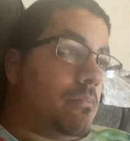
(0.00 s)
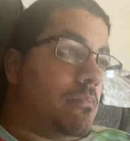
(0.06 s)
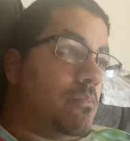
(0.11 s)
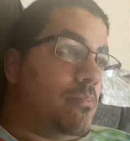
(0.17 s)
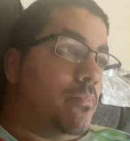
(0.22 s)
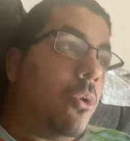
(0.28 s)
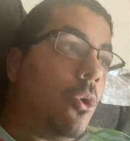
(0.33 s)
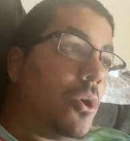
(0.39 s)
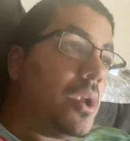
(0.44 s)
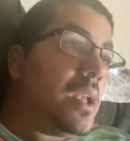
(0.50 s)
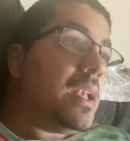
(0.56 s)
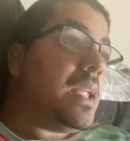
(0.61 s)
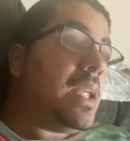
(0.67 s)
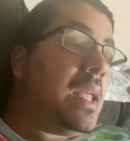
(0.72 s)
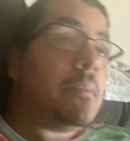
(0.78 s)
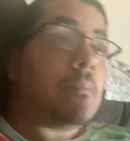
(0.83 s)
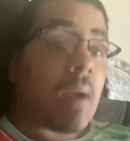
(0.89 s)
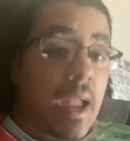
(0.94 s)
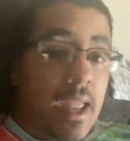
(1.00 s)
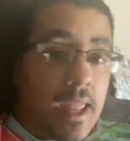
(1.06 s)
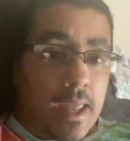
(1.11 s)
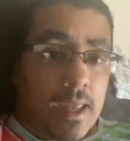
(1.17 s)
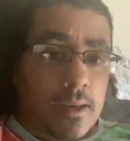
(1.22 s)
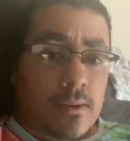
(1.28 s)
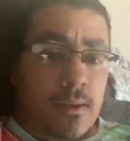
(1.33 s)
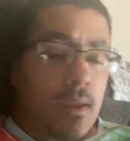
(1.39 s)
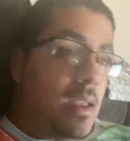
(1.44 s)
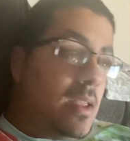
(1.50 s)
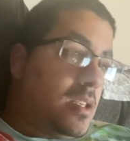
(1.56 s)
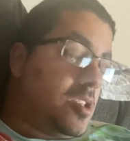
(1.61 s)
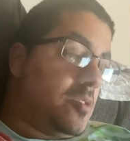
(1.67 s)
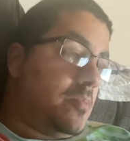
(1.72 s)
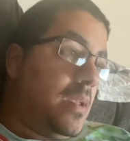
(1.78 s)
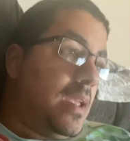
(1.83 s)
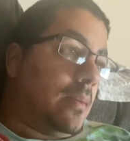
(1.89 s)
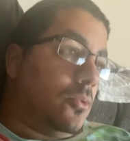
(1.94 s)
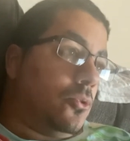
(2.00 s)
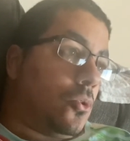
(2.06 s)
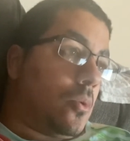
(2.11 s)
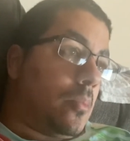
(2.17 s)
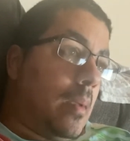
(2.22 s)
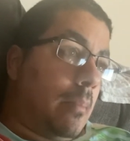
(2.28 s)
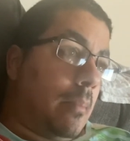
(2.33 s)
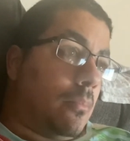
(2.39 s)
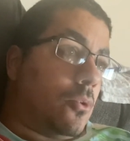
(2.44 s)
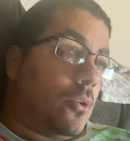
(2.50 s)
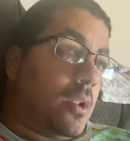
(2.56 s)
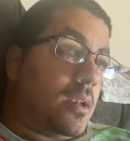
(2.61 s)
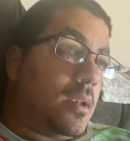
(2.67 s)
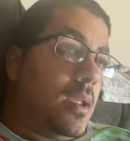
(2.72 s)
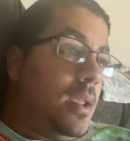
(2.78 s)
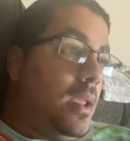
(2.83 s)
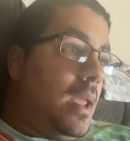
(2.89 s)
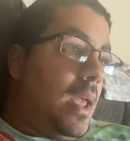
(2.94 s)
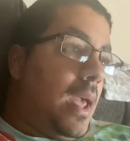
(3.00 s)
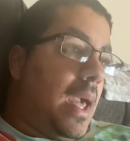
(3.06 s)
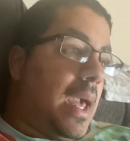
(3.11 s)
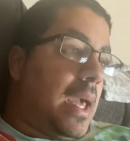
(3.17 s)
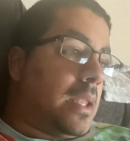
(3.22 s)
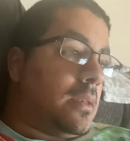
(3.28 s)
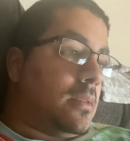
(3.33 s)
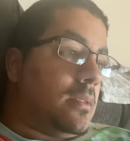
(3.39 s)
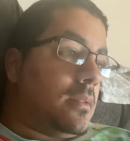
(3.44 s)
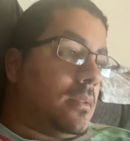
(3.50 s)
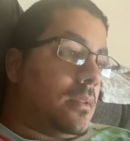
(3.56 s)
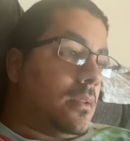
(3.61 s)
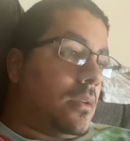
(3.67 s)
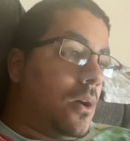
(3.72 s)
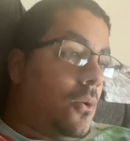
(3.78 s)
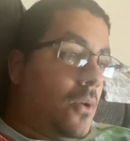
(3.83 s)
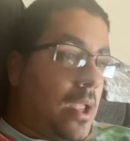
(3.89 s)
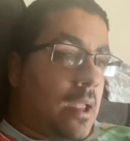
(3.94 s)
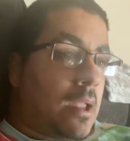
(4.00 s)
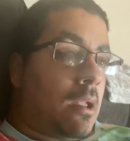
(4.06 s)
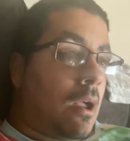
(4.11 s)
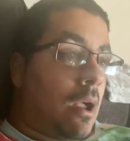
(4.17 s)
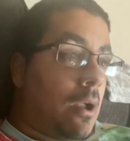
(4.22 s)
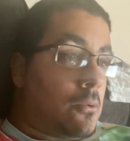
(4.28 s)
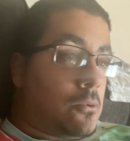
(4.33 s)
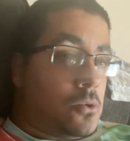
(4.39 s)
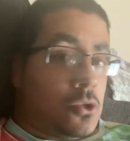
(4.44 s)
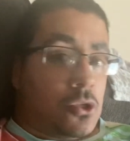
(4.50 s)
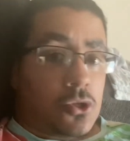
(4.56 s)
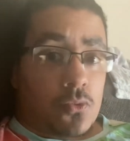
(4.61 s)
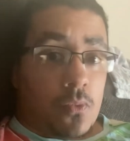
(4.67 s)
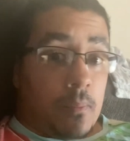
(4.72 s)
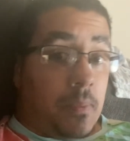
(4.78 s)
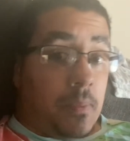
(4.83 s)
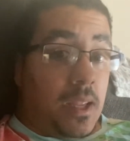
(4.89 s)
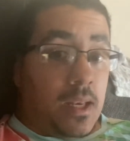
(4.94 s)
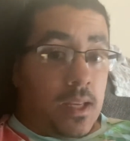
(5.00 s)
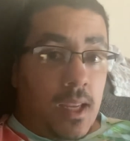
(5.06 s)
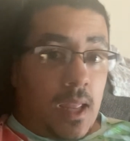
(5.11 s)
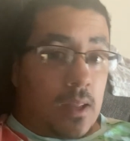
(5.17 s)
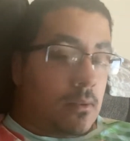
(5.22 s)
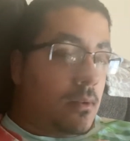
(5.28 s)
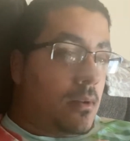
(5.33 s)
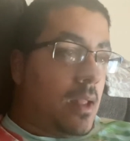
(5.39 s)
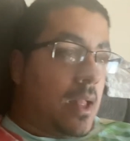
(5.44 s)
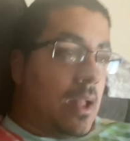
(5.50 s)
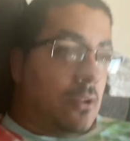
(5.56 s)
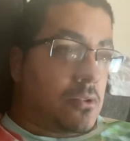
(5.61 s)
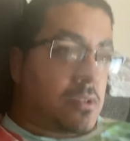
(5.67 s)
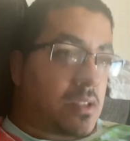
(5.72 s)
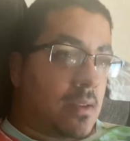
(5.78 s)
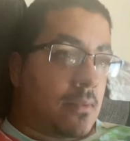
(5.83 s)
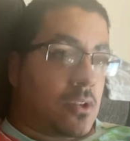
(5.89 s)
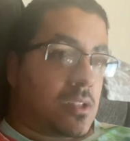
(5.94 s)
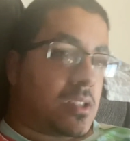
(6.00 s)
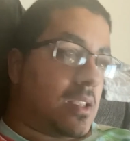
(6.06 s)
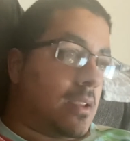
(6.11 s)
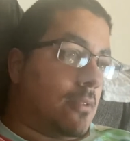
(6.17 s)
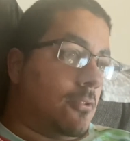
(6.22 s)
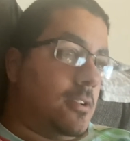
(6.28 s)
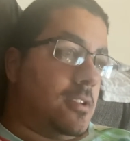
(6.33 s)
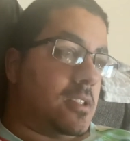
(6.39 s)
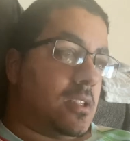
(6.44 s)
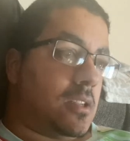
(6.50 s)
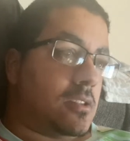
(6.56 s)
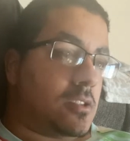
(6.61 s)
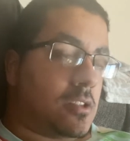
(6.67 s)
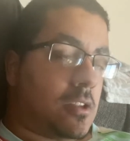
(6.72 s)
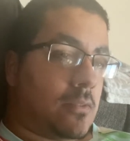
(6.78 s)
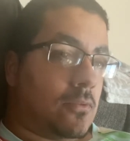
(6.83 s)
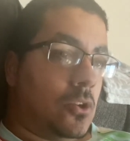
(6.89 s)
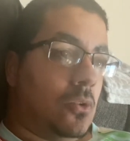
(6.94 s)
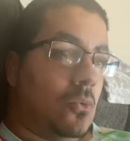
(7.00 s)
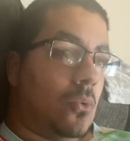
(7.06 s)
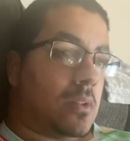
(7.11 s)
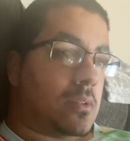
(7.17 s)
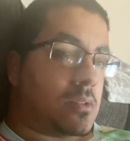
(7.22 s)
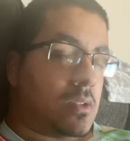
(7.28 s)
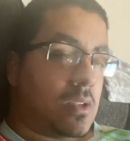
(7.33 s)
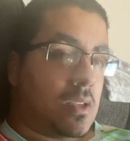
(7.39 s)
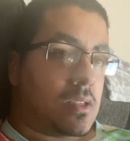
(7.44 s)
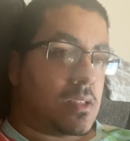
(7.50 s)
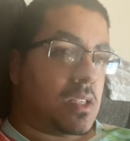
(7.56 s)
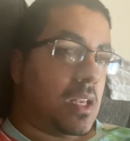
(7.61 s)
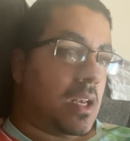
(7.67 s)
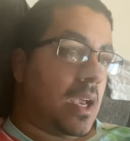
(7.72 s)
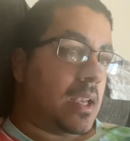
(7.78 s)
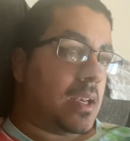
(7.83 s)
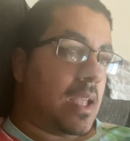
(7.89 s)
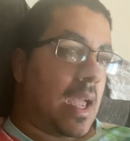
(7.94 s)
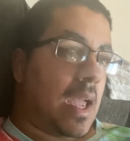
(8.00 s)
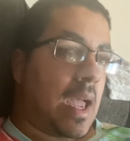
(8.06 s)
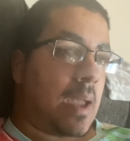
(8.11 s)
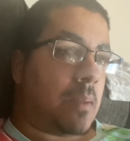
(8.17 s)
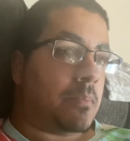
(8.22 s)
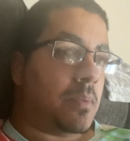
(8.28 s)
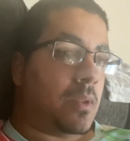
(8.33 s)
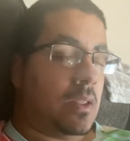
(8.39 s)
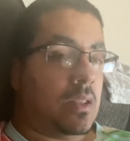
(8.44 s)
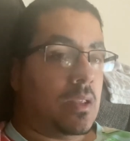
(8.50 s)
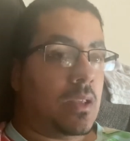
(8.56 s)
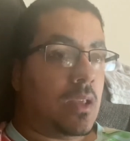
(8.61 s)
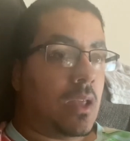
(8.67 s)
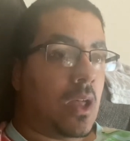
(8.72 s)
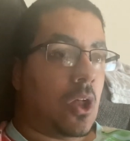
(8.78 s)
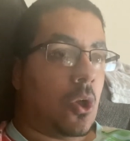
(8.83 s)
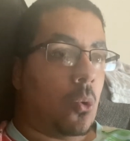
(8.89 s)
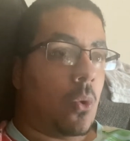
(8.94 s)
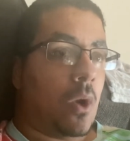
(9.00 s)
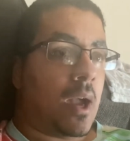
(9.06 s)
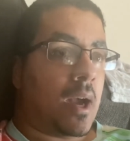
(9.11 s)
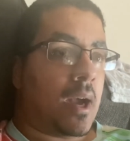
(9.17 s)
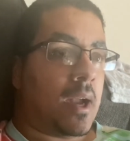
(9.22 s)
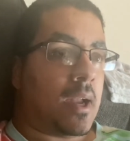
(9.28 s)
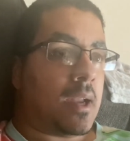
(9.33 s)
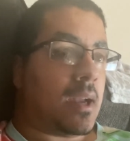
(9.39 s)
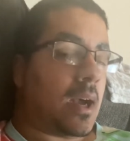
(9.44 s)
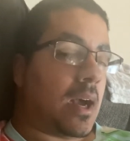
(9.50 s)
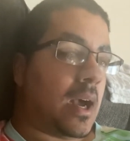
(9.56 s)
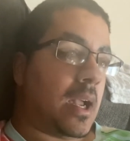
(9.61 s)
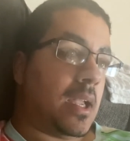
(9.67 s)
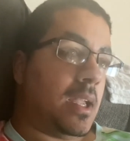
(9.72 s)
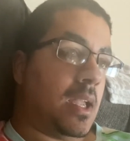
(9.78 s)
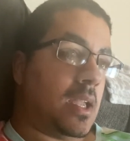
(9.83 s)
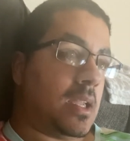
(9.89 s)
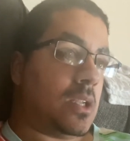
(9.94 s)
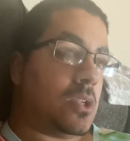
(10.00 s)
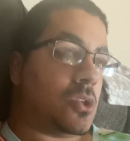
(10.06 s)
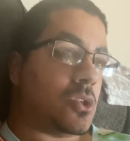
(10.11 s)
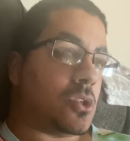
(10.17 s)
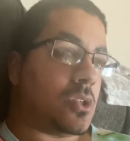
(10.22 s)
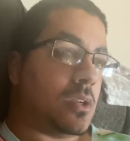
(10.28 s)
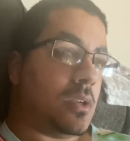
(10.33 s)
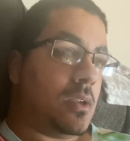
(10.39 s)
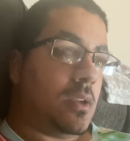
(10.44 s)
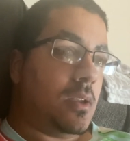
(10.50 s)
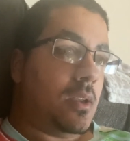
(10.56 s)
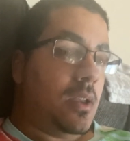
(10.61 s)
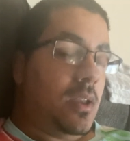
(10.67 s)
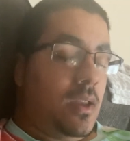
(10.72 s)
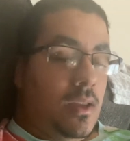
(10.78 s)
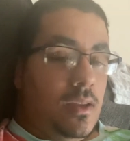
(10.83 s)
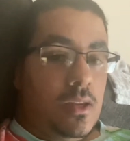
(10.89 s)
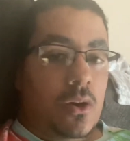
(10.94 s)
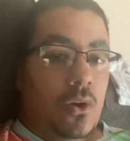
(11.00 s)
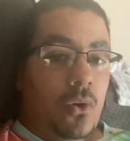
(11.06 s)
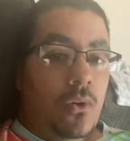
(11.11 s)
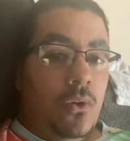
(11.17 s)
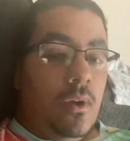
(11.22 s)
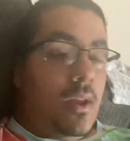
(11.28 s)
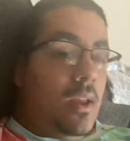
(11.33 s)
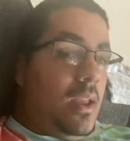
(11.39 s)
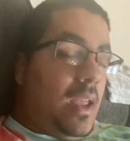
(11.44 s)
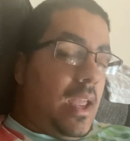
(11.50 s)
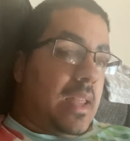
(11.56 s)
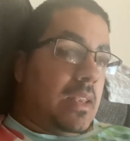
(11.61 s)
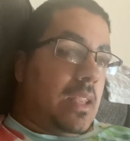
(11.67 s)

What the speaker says: put it in my head to be able to remember it. And okay, I would just repeat again: L7, 76, 71, 69, hat P, LYI, IH, and